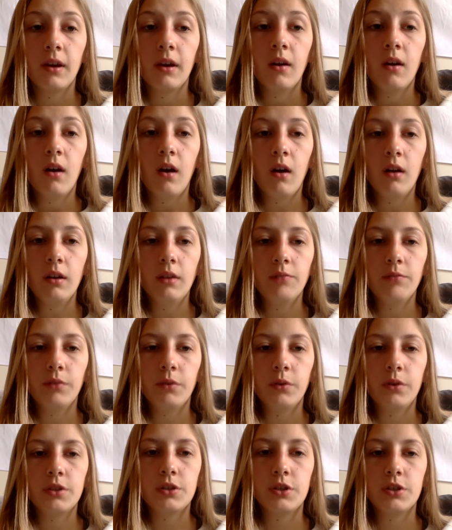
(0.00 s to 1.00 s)
All
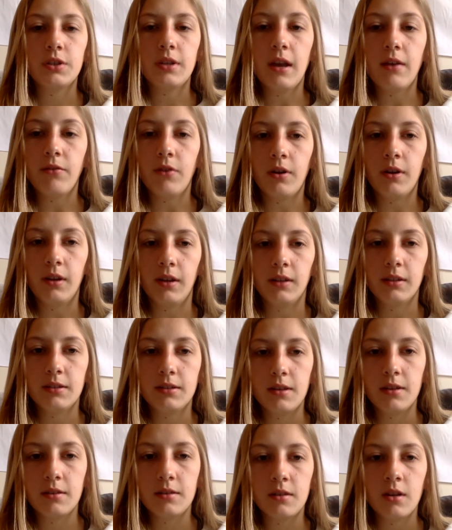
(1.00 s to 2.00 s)
influencers have
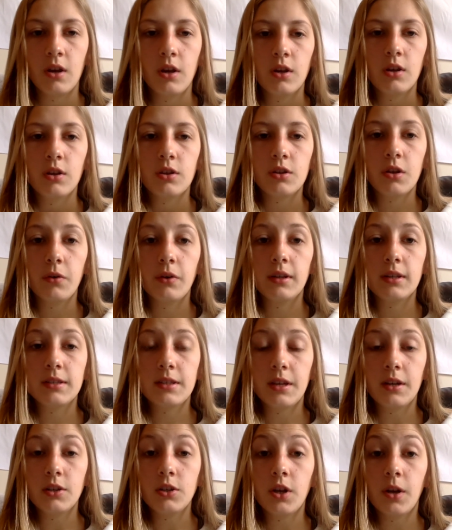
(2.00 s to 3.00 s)
audiences, so it is
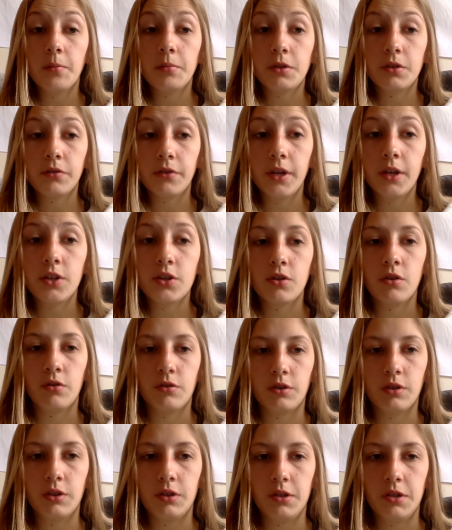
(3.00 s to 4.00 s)
their job to reach those
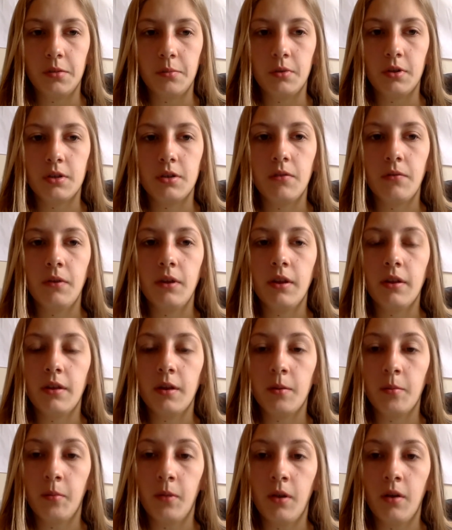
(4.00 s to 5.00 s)
consumers via their
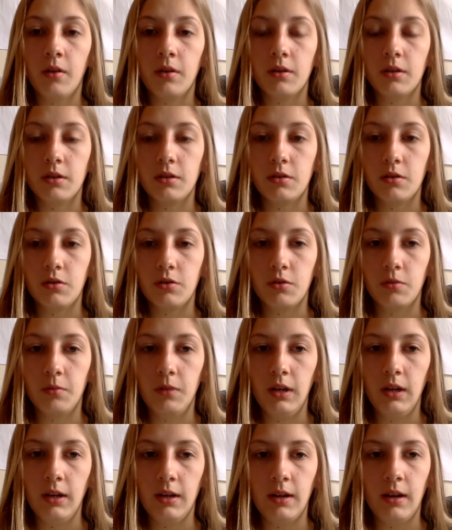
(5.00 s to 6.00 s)
blogs and social
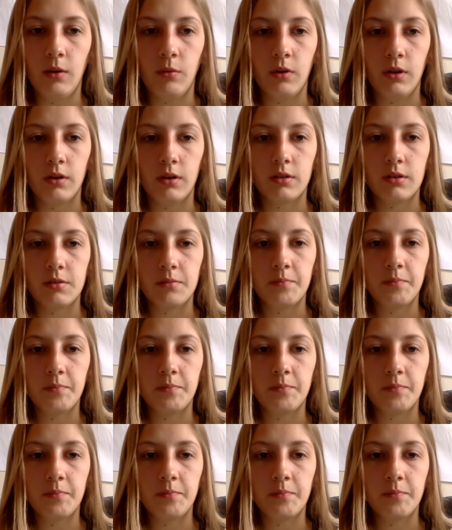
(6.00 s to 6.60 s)
media networks.